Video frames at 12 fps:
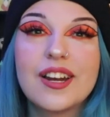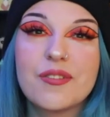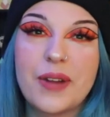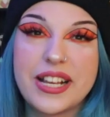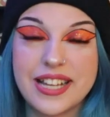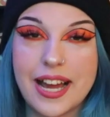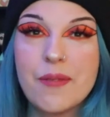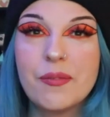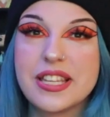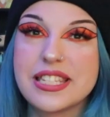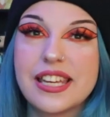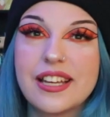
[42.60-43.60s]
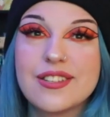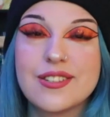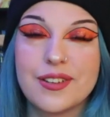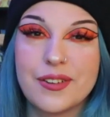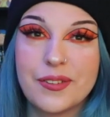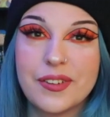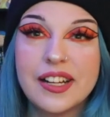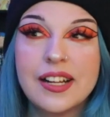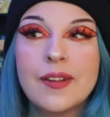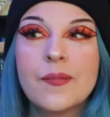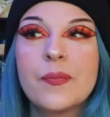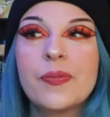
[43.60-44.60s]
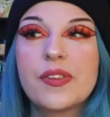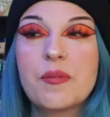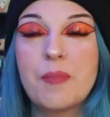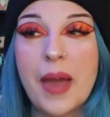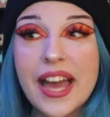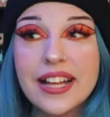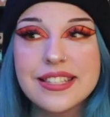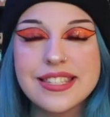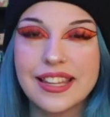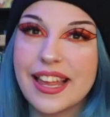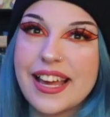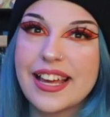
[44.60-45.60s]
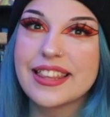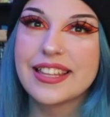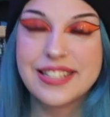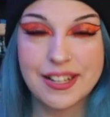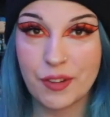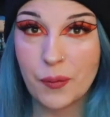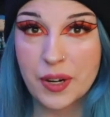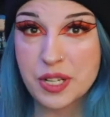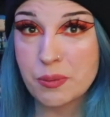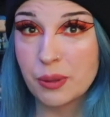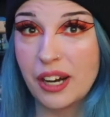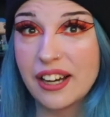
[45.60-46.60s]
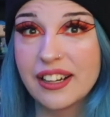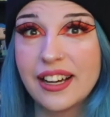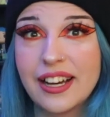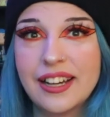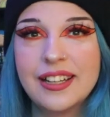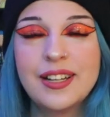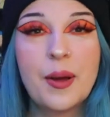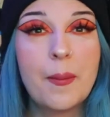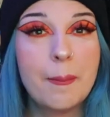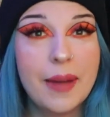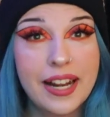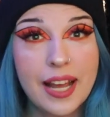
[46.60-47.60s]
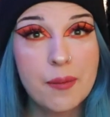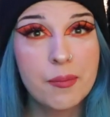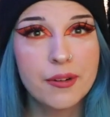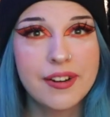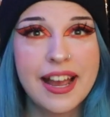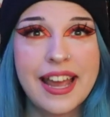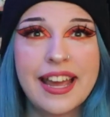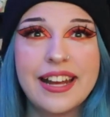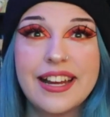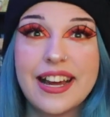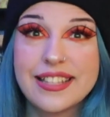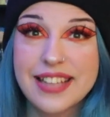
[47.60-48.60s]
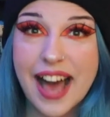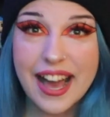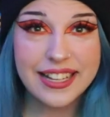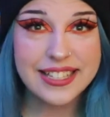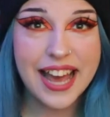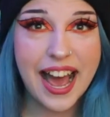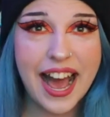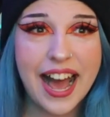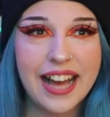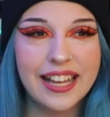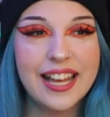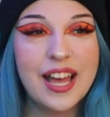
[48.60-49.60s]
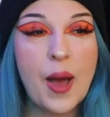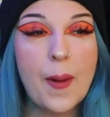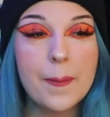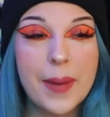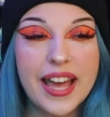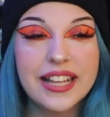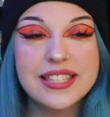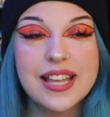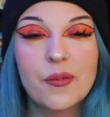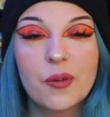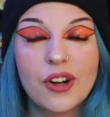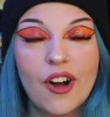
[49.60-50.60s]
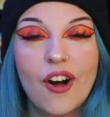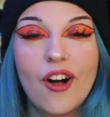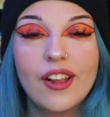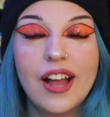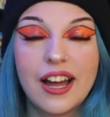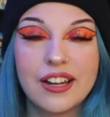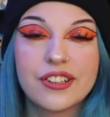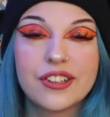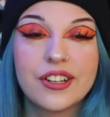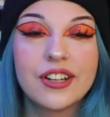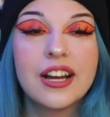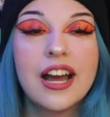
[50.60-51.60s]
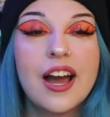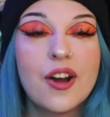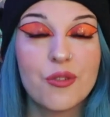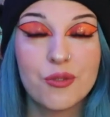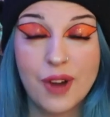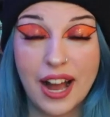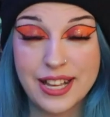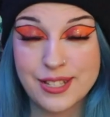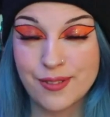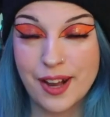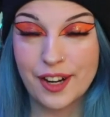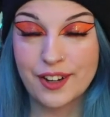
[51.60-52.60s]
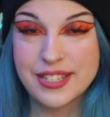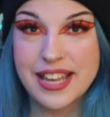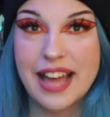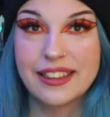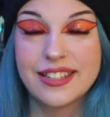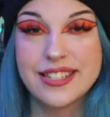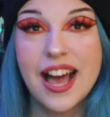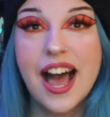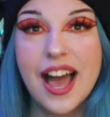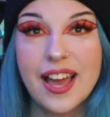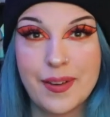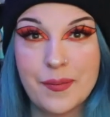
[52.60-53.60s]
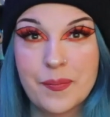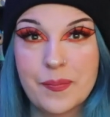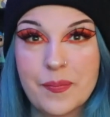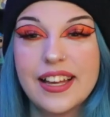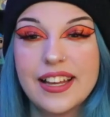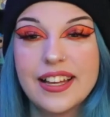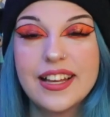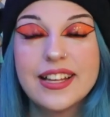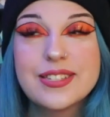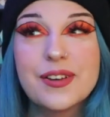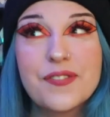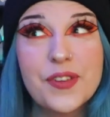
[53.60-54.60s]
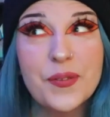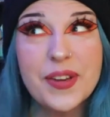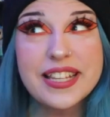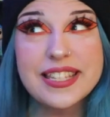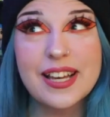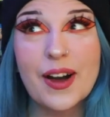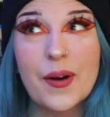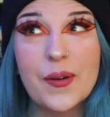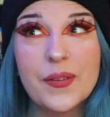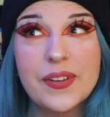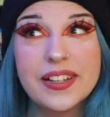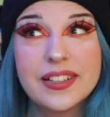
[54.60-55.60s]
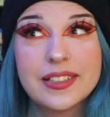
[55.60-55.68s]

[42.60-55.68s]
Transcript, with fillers: of my time listening to bands like The Devil Wears Prada, Mayday Parade, Attack Attack, bands that were all under Rise Records at the time. So a few weeks ago,